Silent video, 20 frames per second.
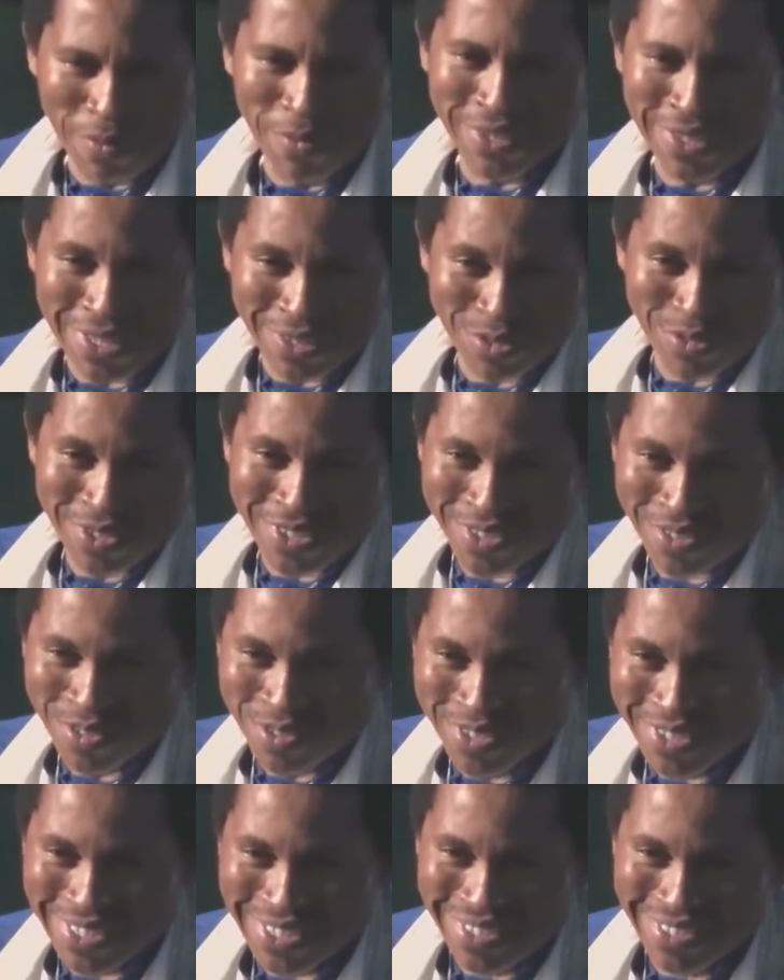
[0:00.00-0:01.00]
permitted to
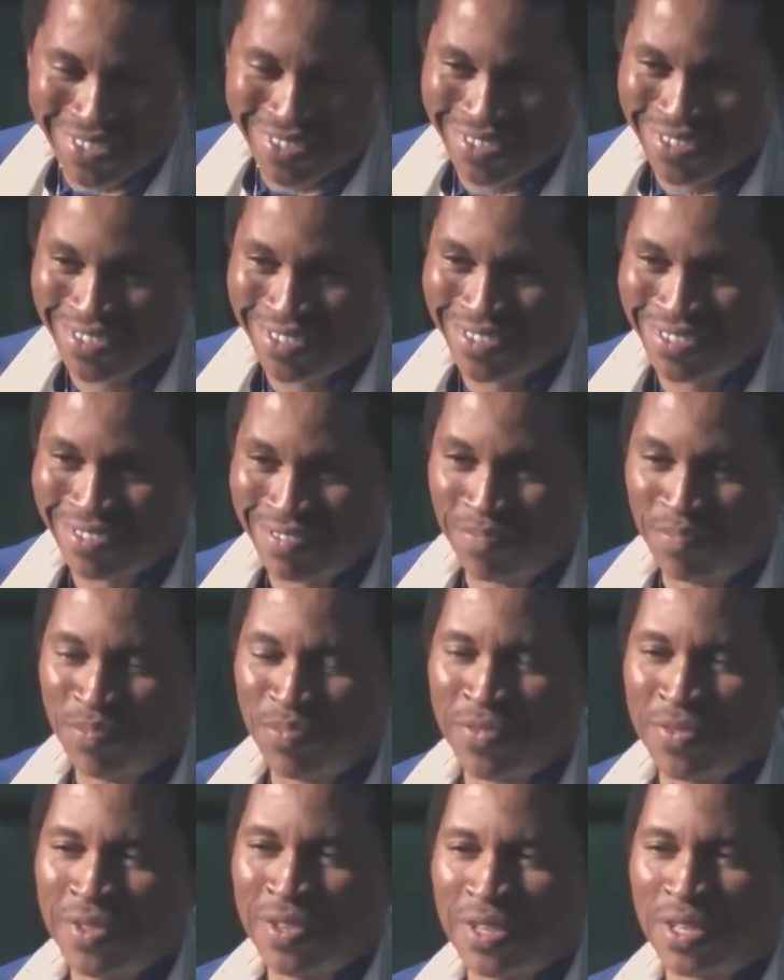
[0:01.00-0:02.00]
disclose it.
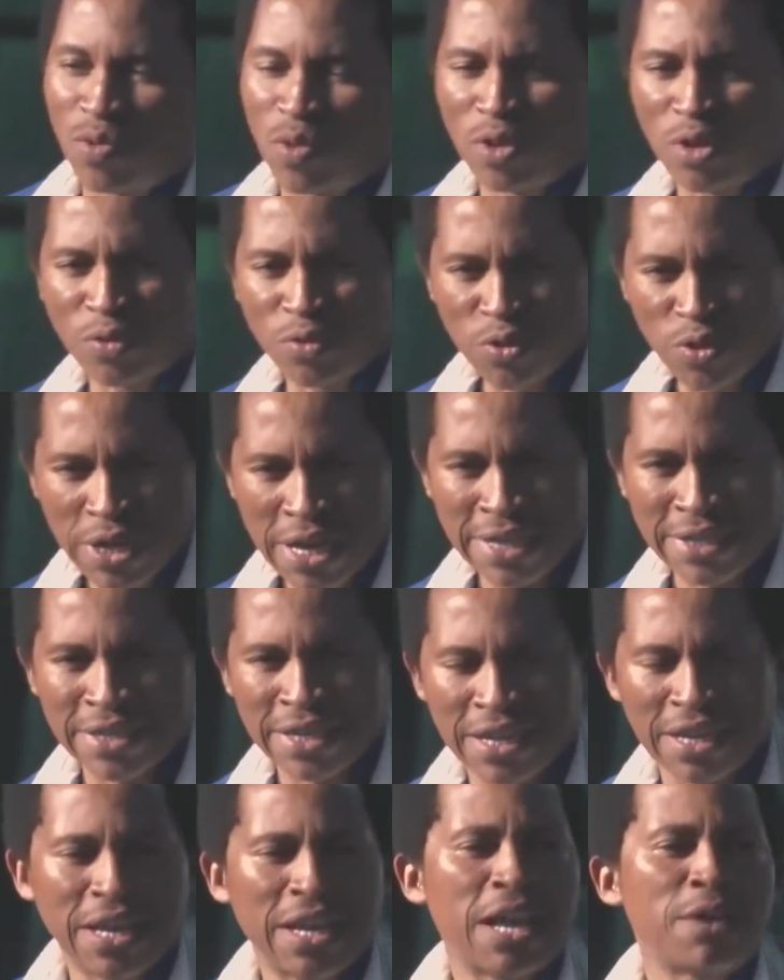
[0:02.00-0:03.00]
The one of
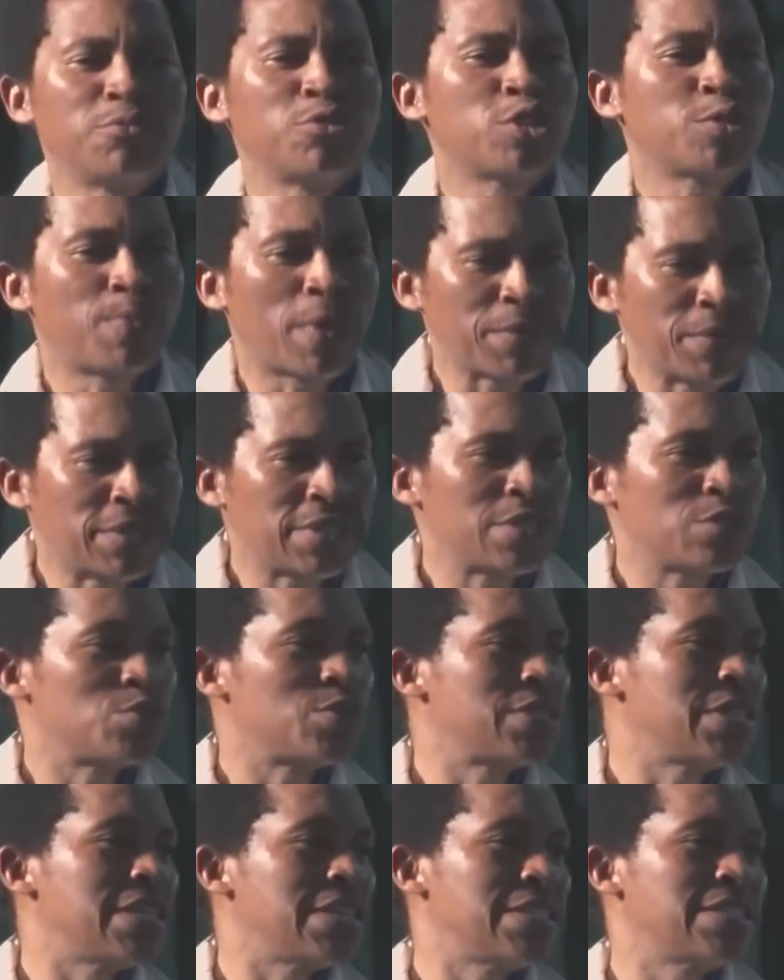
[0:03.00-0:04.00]
Uganda, I'm just permitted
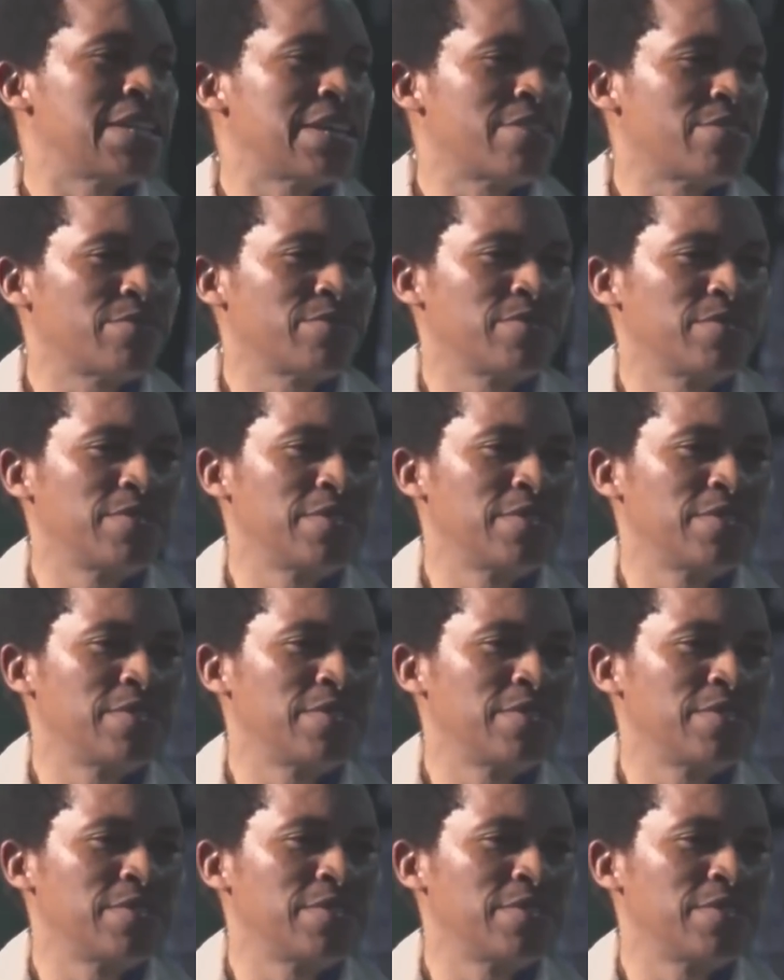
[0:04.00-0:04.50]
to say it now.